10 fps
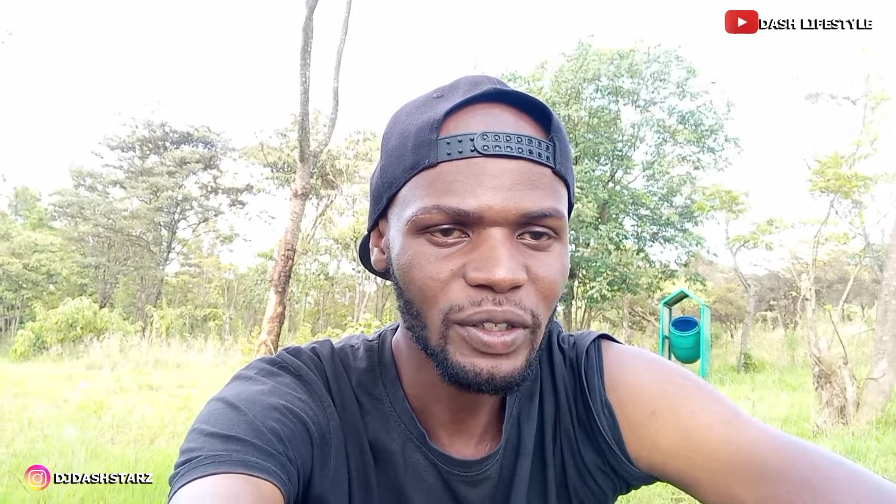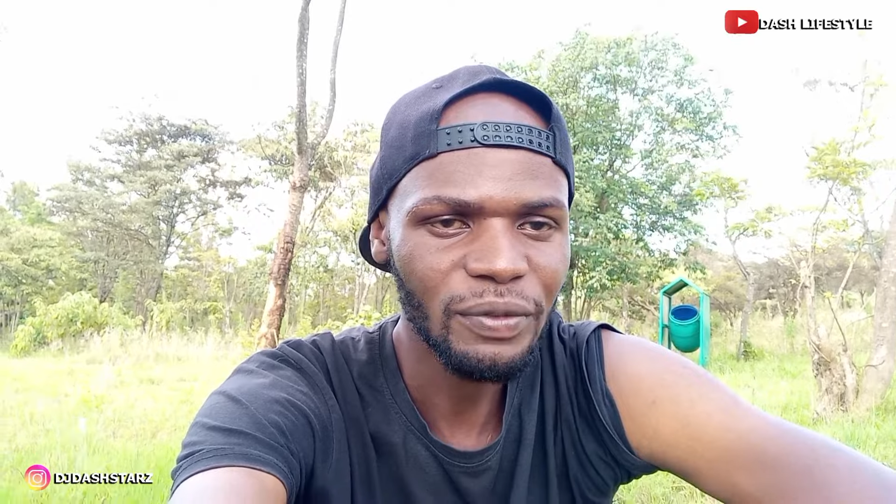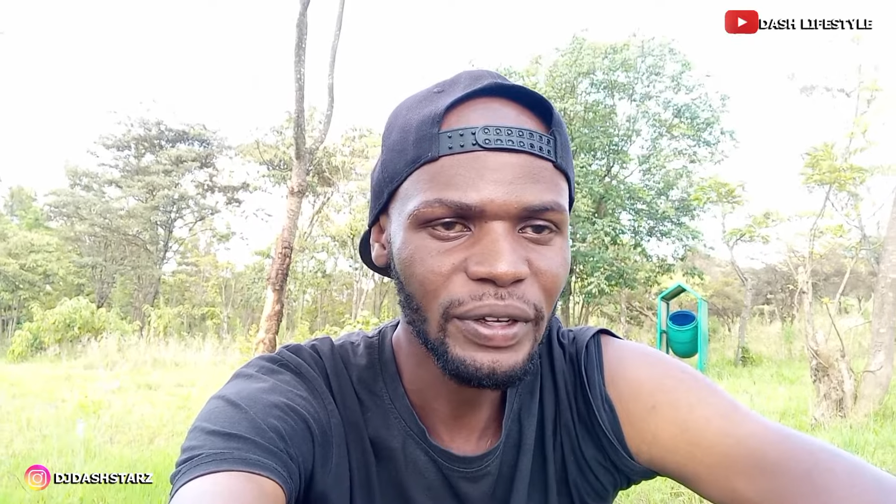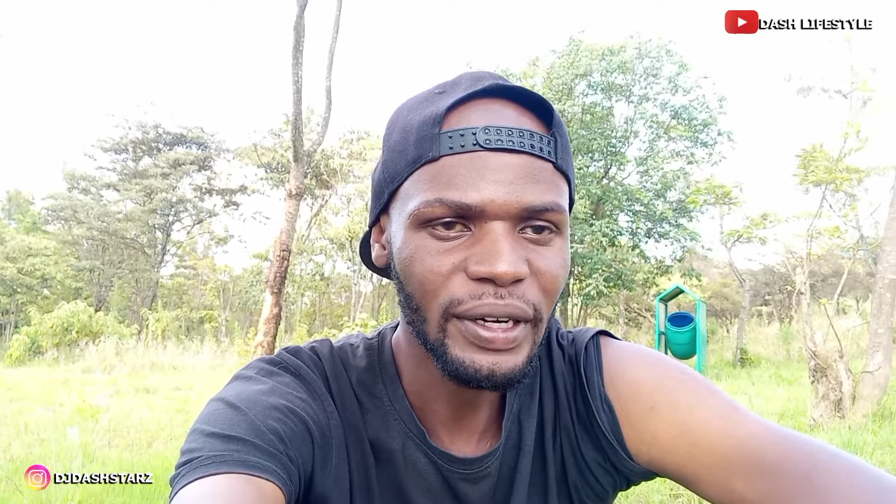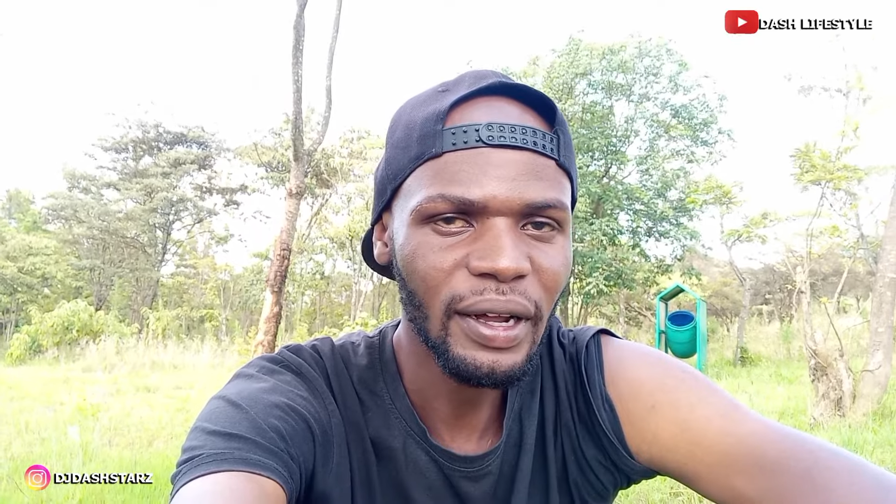
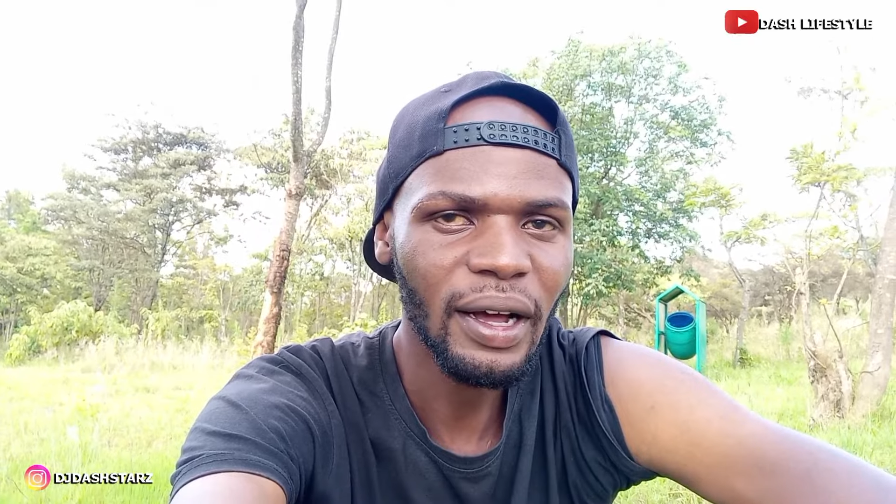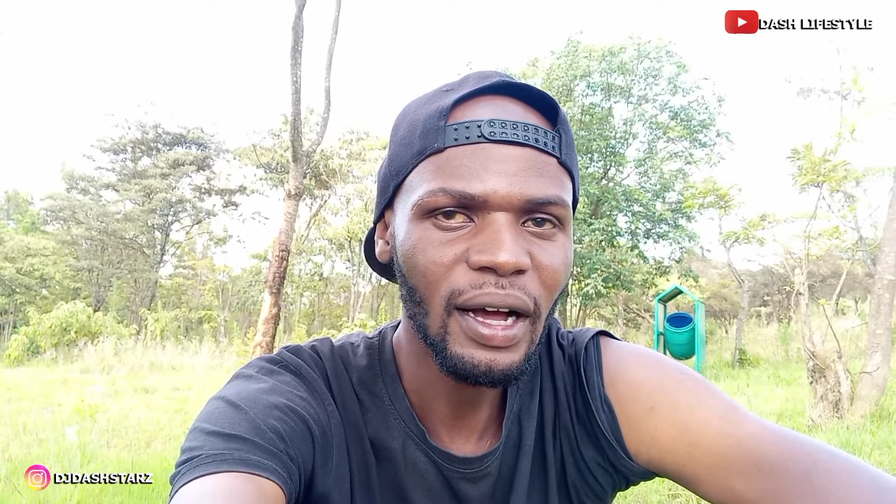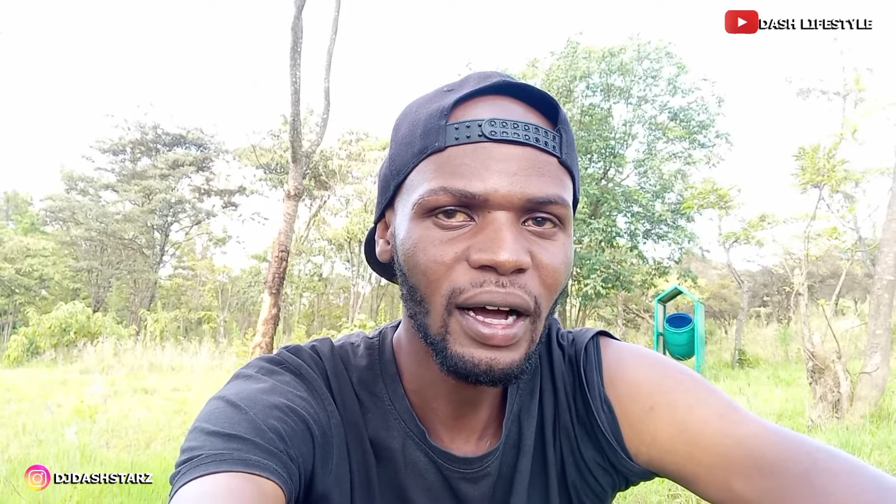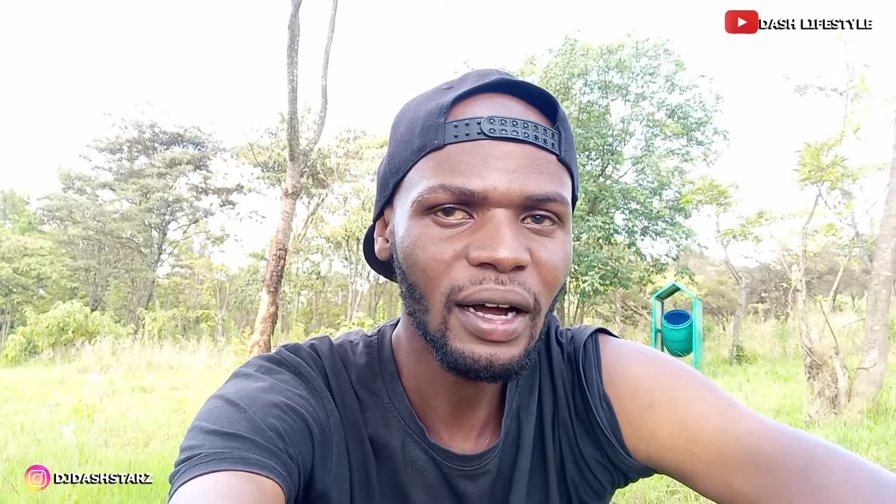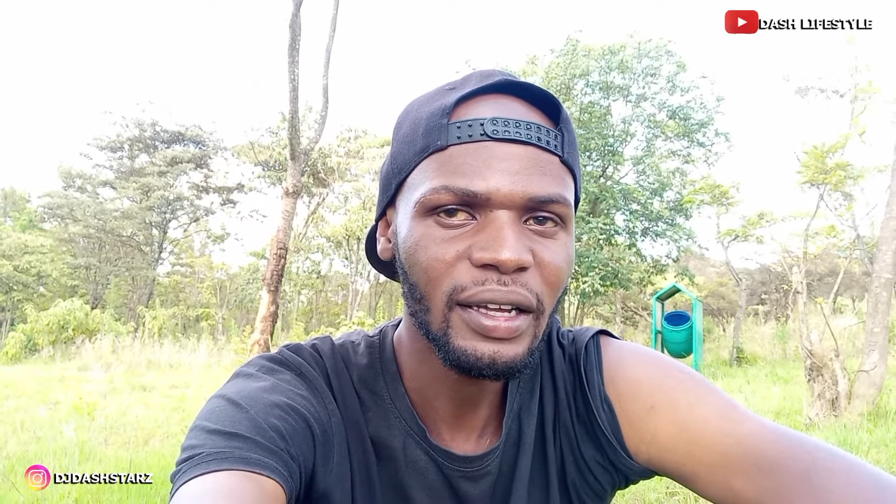even
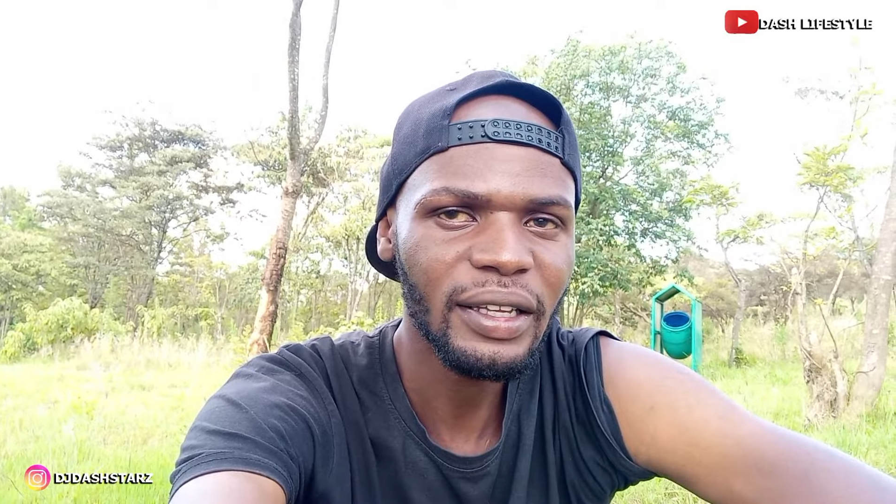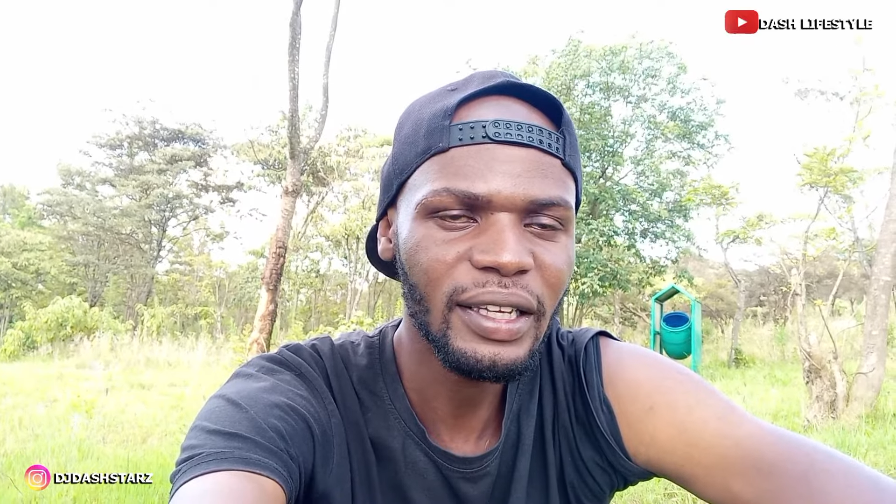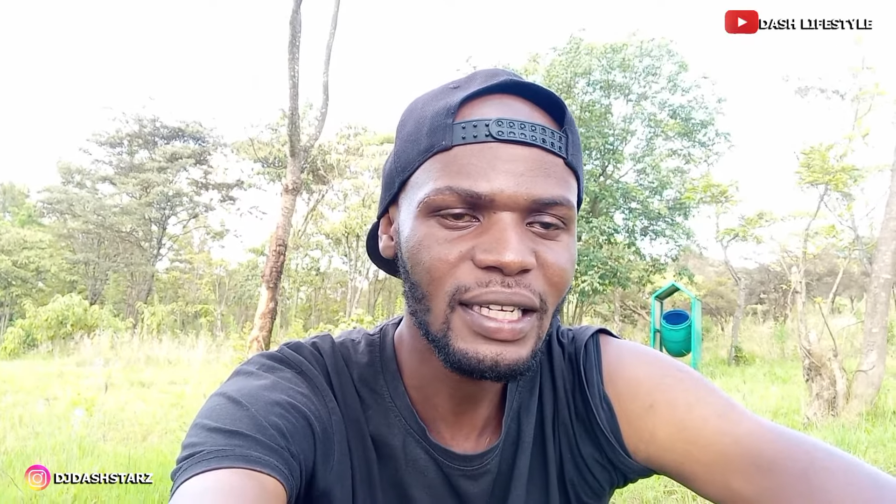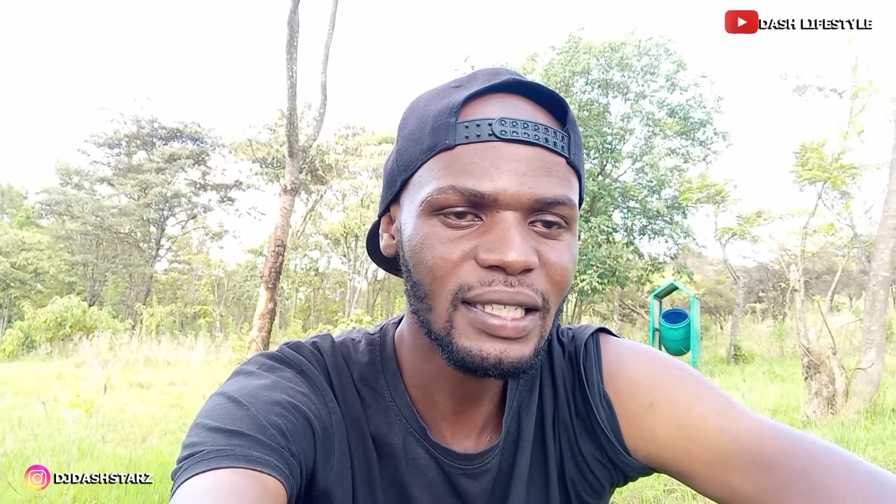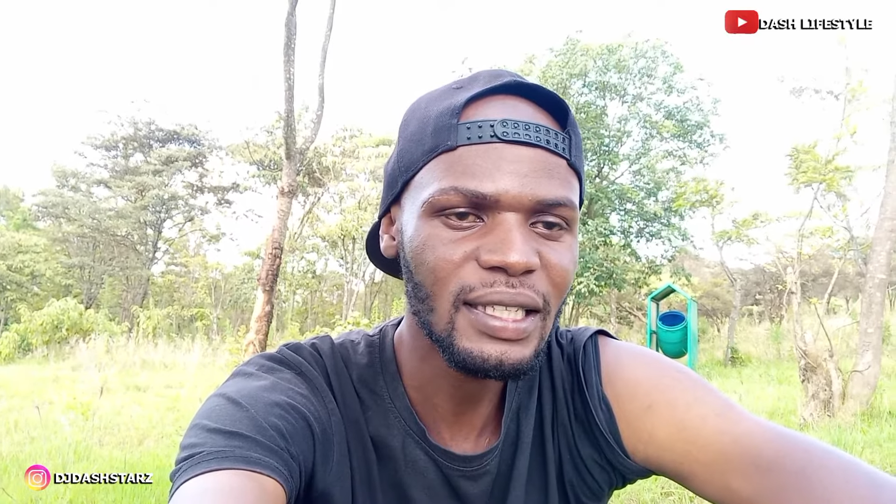he
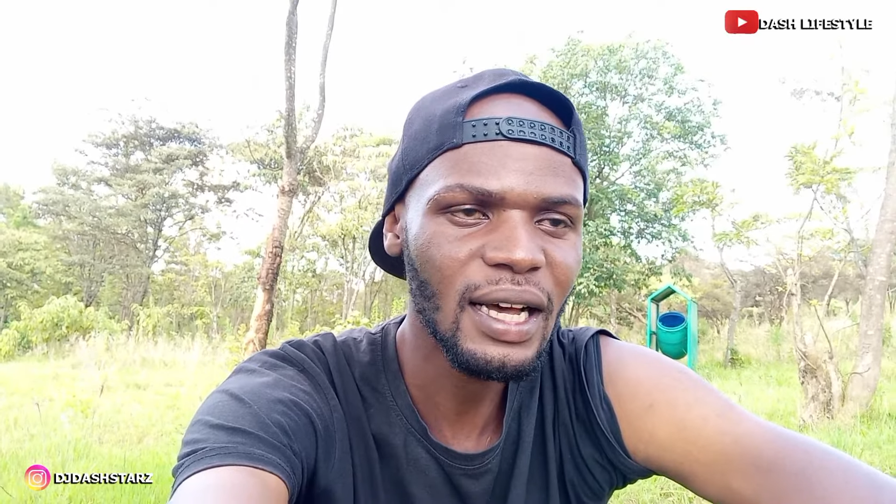has